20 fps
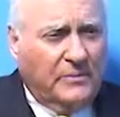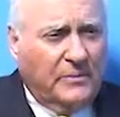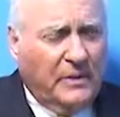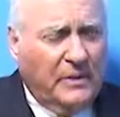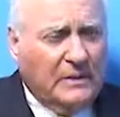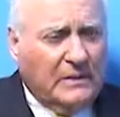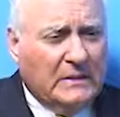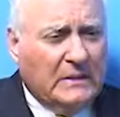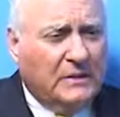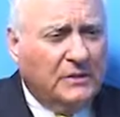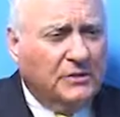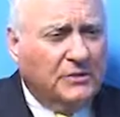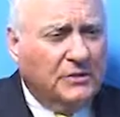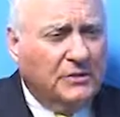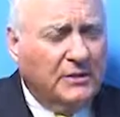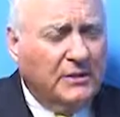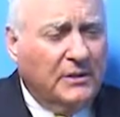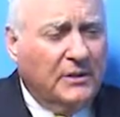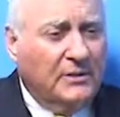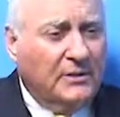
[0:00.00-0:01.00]
quite
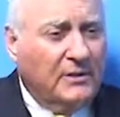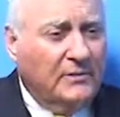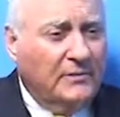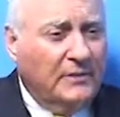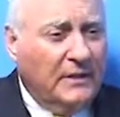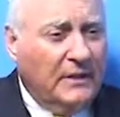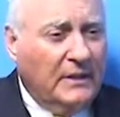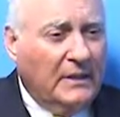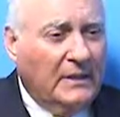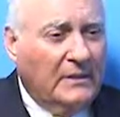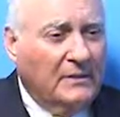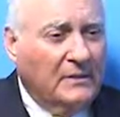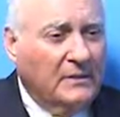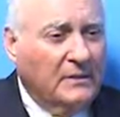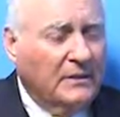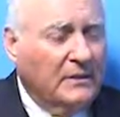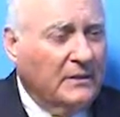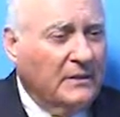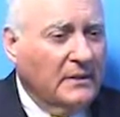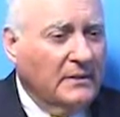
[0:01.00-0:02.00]
diligent in looking for that.
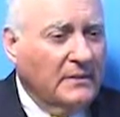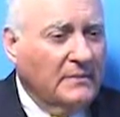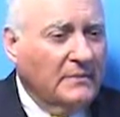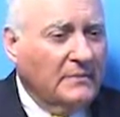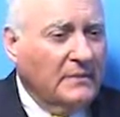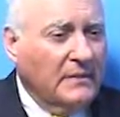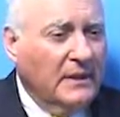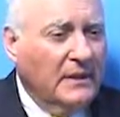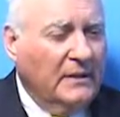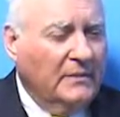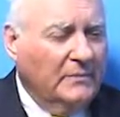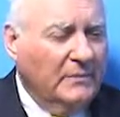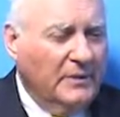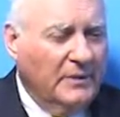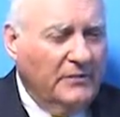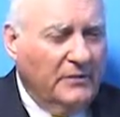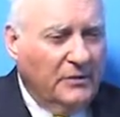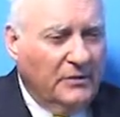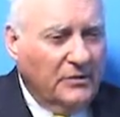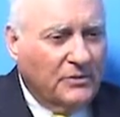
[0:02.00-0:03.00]

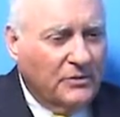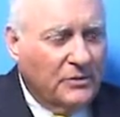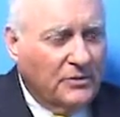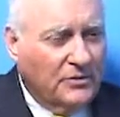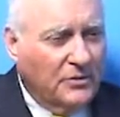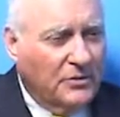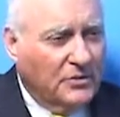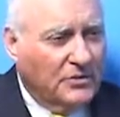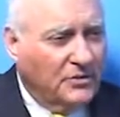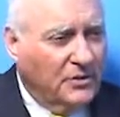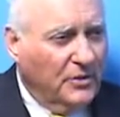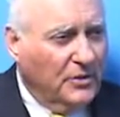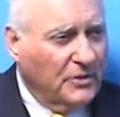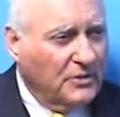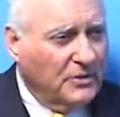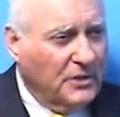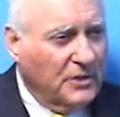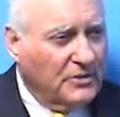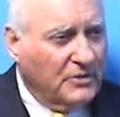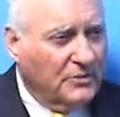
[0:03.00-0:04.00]
But if you look across all
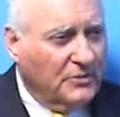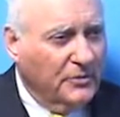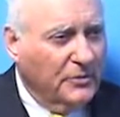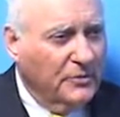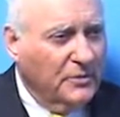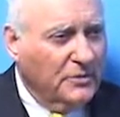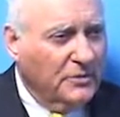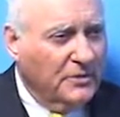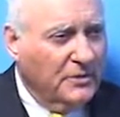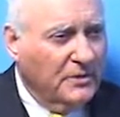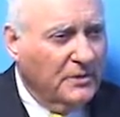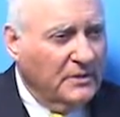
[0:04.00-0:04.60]
6 groups,